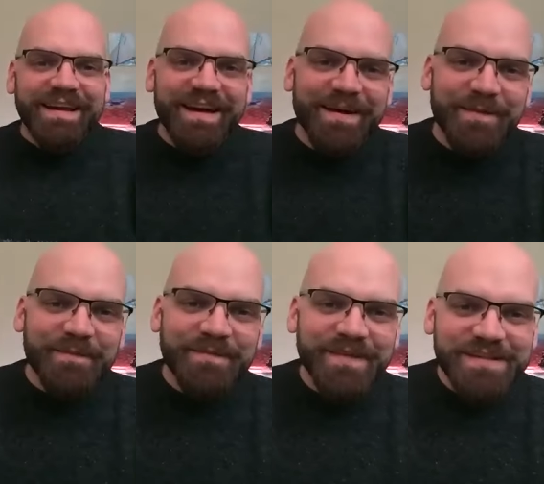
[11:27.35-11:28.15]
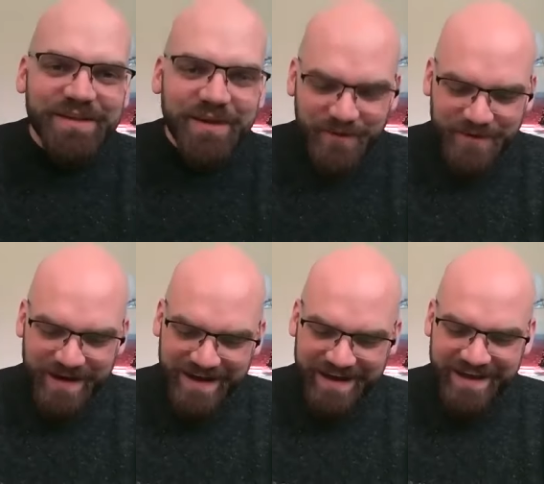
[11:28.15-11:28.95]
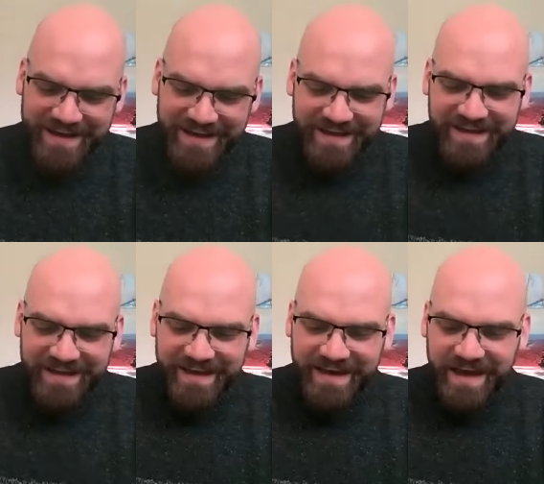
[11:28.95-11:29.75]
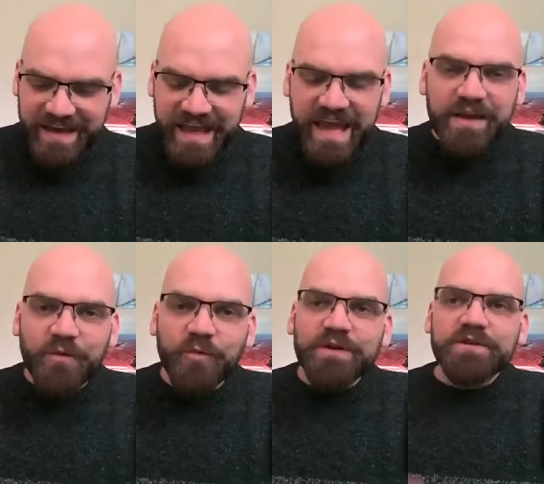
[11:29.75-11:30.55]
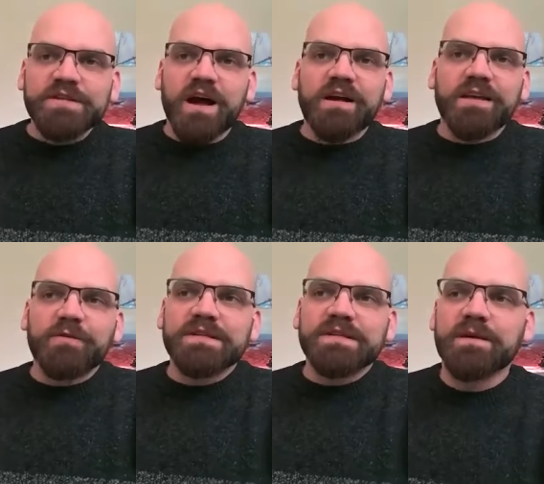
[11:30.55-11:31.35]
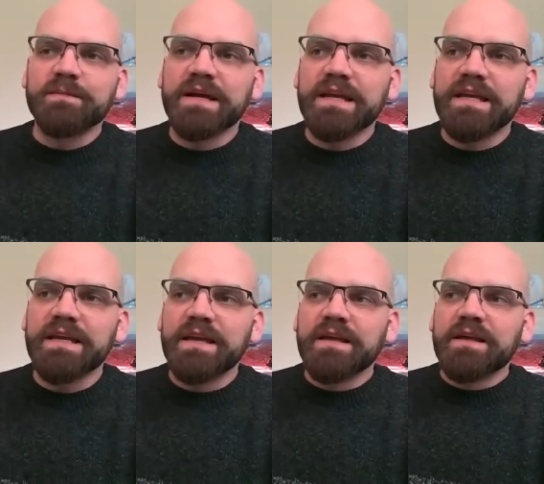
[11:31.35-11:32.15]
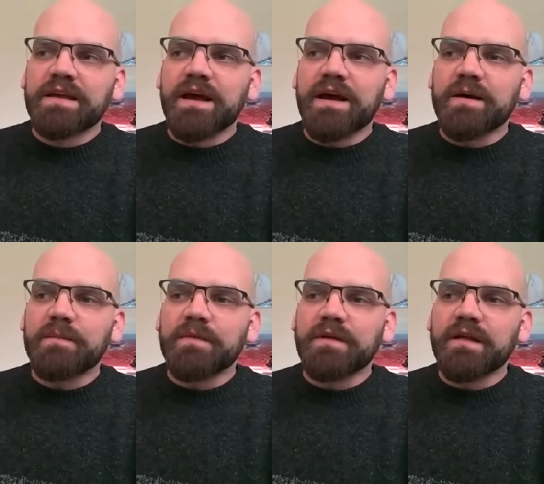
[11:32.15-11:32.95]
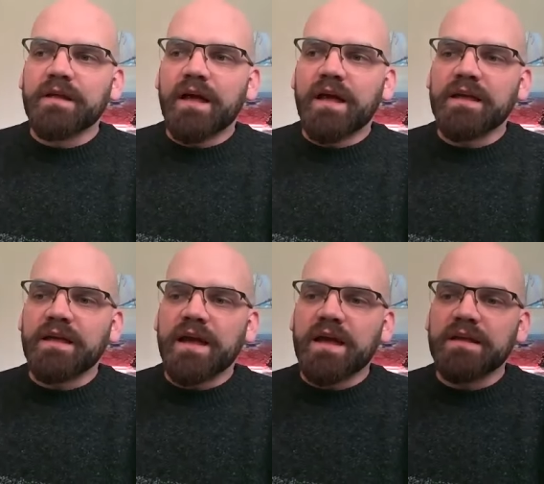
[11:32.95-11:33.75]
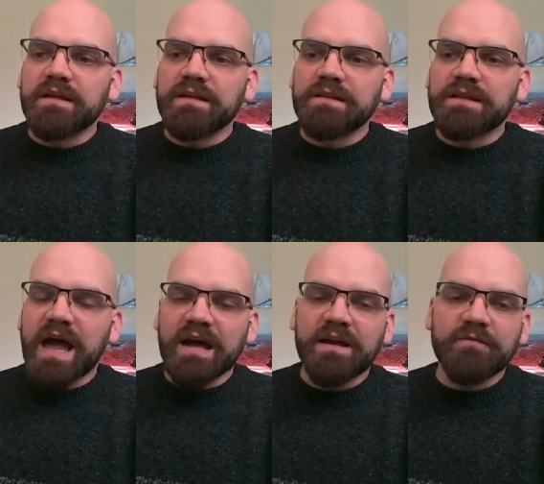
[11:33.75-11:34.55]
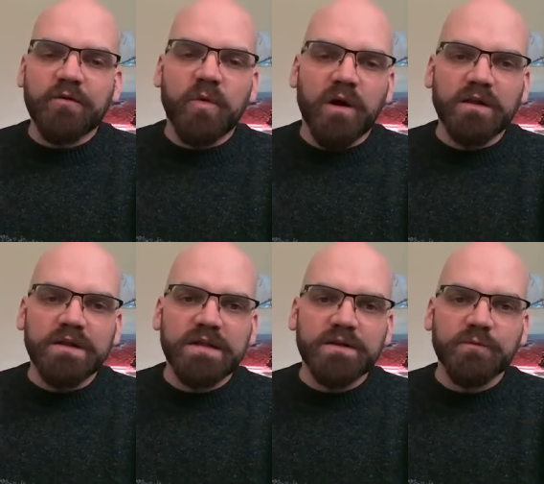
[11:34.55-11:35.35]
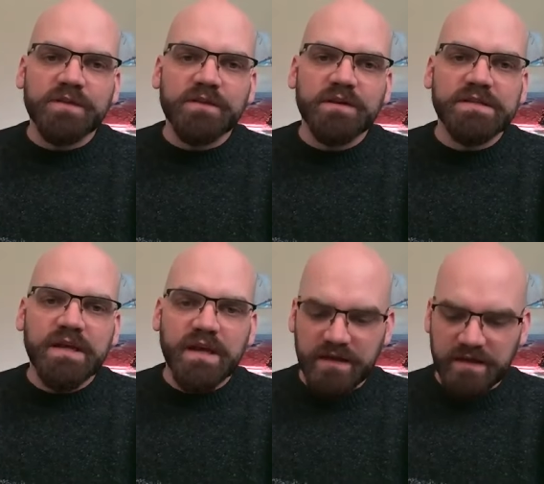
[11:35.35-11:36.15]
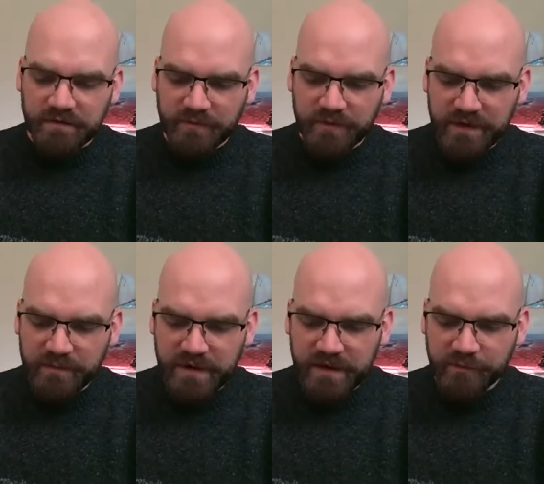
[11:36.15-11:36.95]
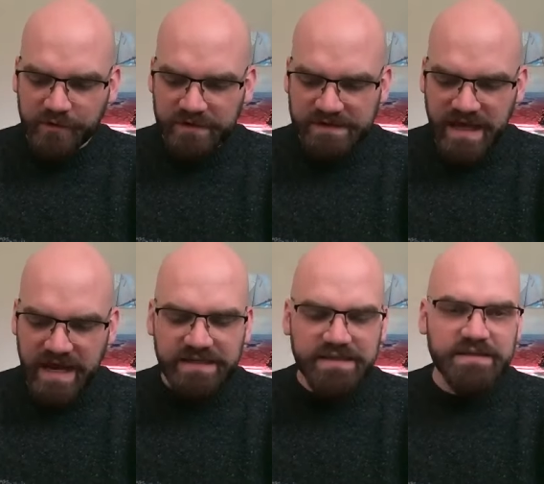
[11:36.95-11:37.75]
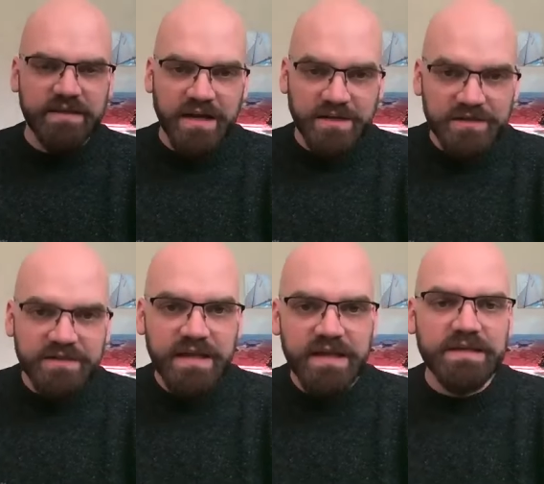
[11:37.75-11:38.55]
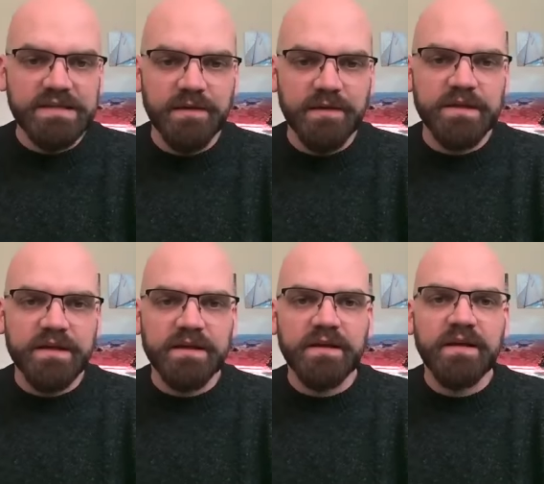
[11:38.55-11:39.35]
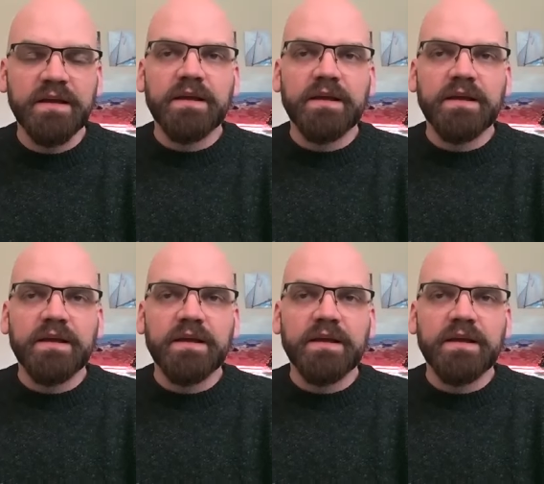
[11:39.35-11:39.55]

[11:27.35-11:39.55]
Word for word: Um, so. Uh, again, when you're talking with somebody, um, a, a lack of quality in what they're saying, really being precise, actually saying something.